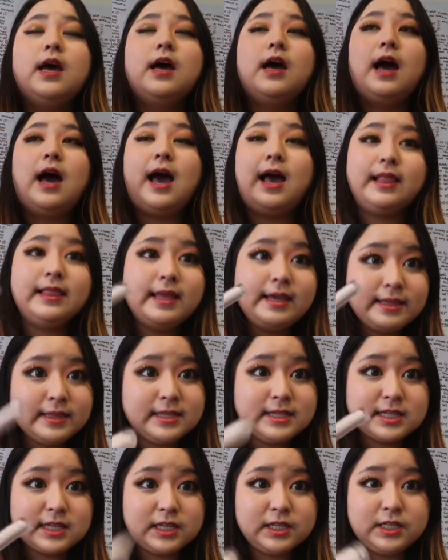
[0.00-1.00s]
I like
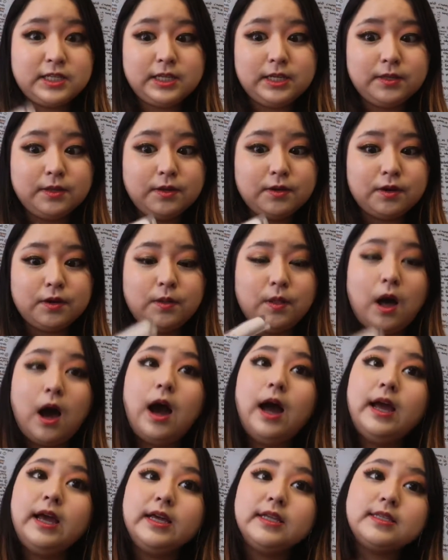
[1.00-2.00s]
this concealer a
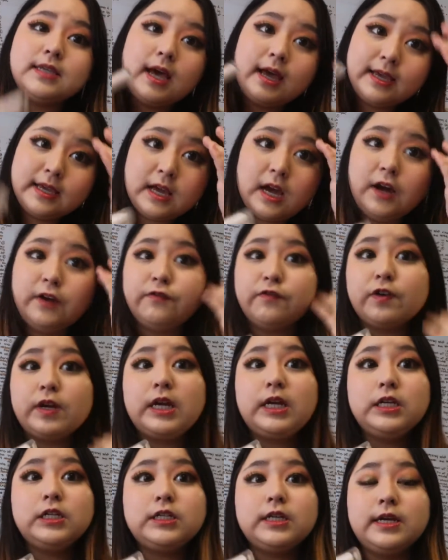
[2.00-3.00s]
lot. It's high
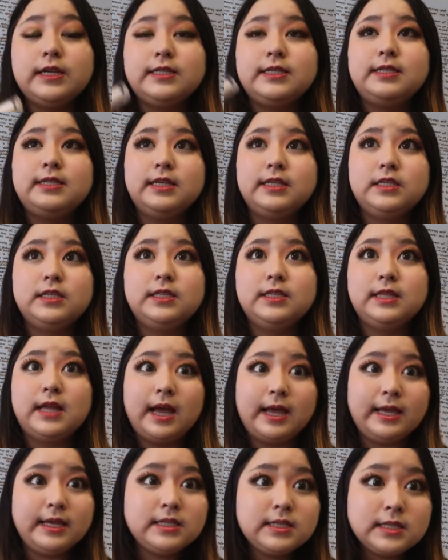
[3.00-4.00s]
coverage. It sits
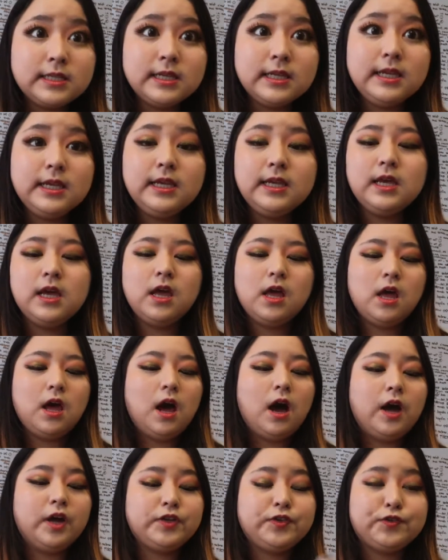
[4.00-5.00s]
nicely
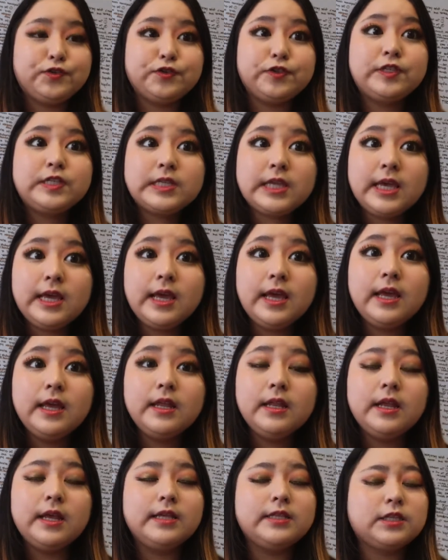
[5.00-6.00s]
on your
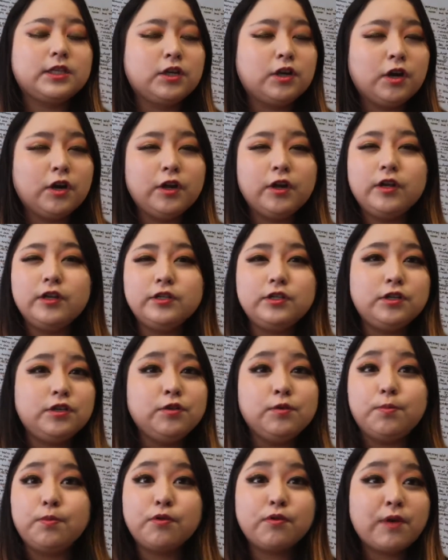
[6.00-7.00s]
skin. It's good
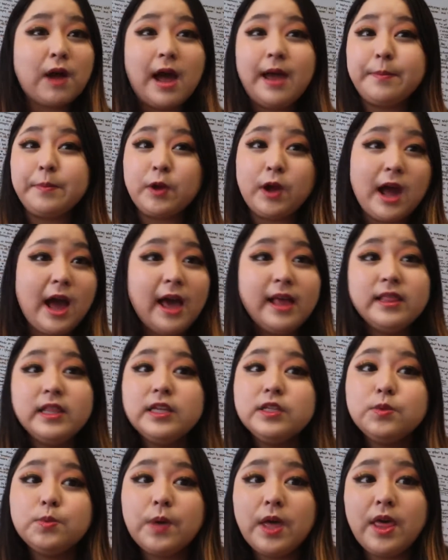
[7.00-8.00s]
to prime your
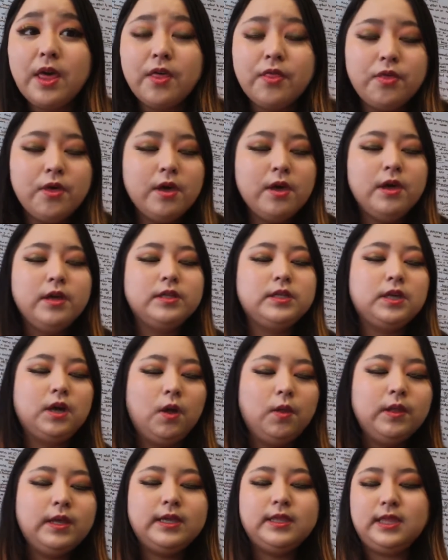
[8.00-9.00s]
eyelids with. The
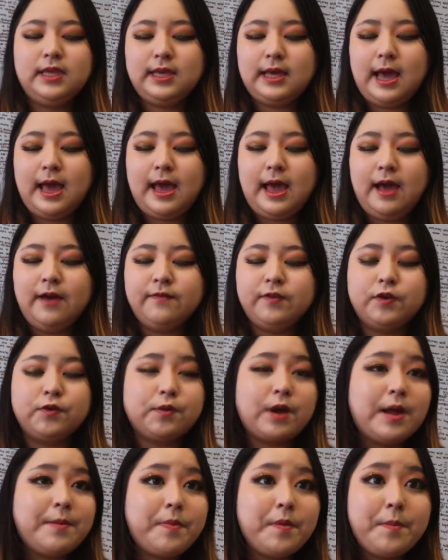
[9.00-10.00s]
only thing I have a
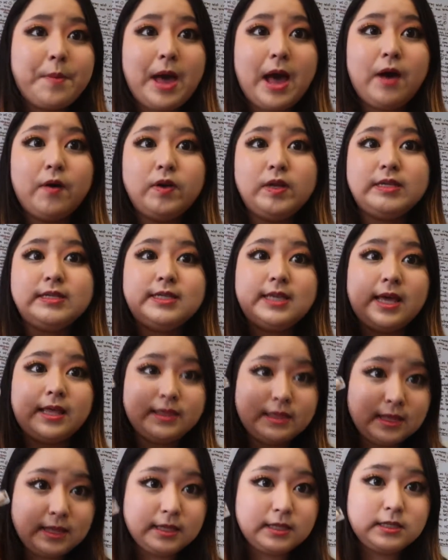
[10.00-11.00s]
gripe about is
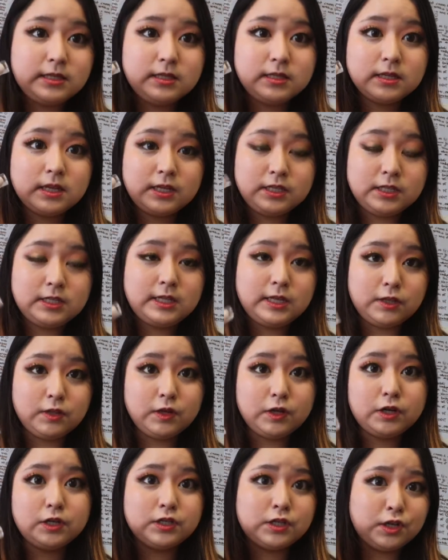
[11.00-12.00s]
that this
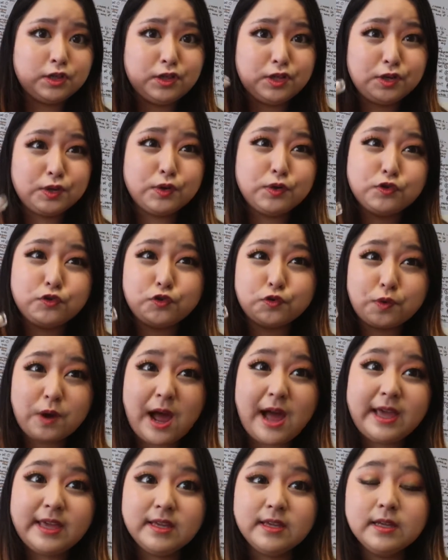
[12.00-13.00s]
concealer is a little
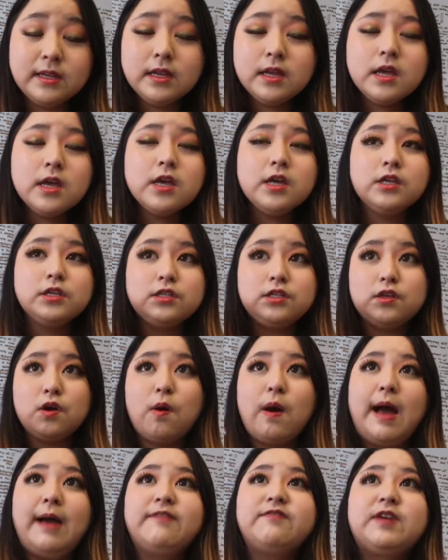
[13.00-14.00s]
drying. So
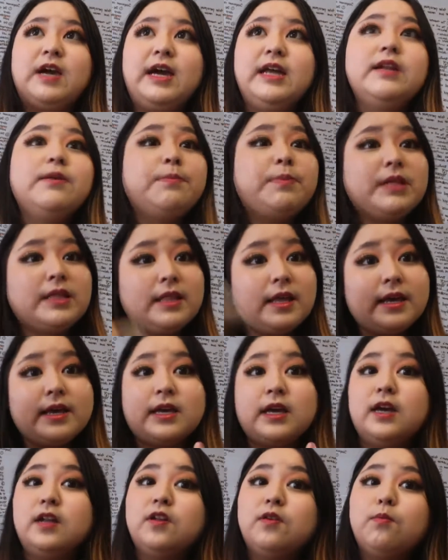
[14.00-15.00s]
I've kind of been
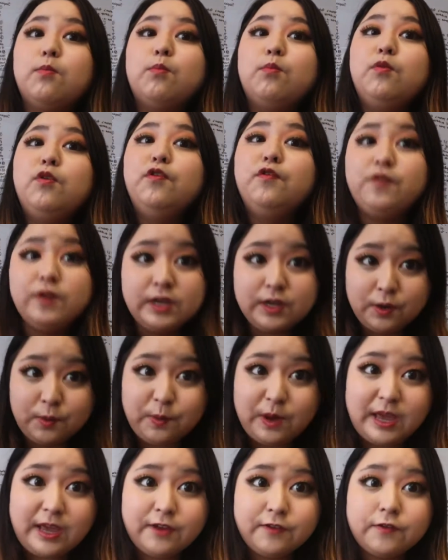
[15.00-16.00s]
like moving
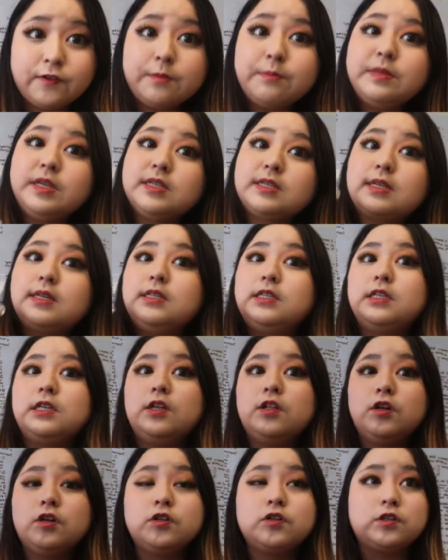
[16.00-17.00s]
away from this
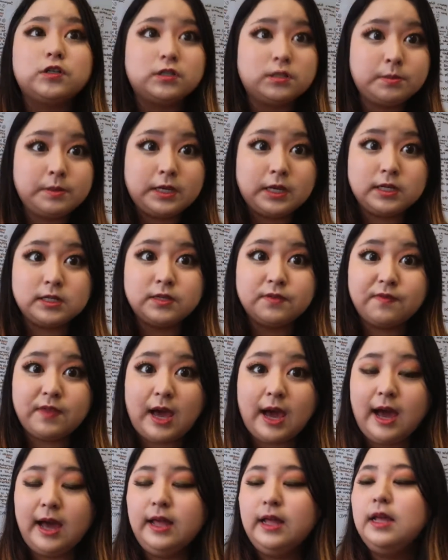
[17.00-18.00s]
concealer just because of
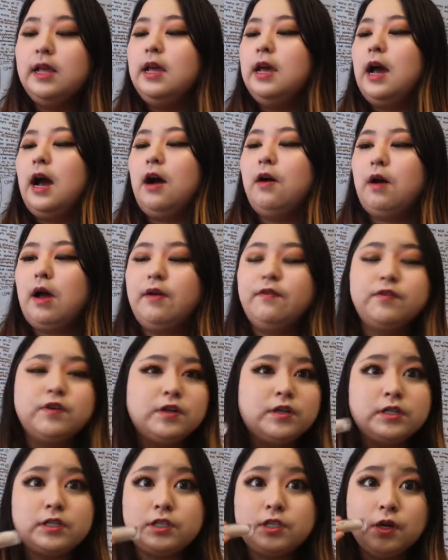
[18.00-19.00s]
that. However,
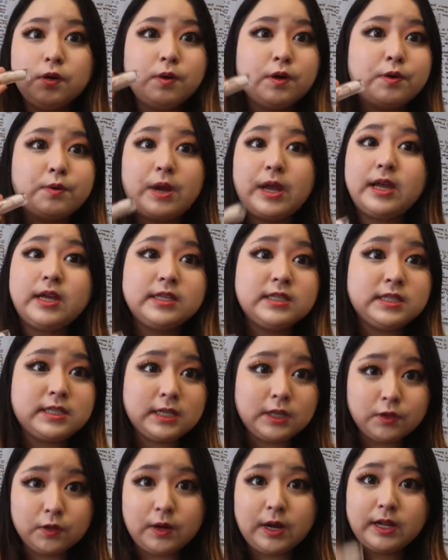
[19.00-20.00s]
it's still a great
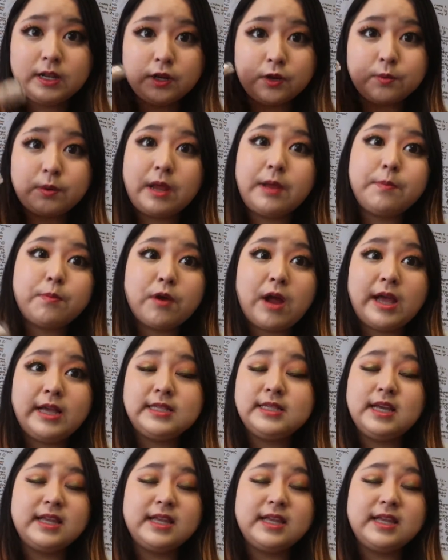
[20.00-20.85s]
concealer at a great price.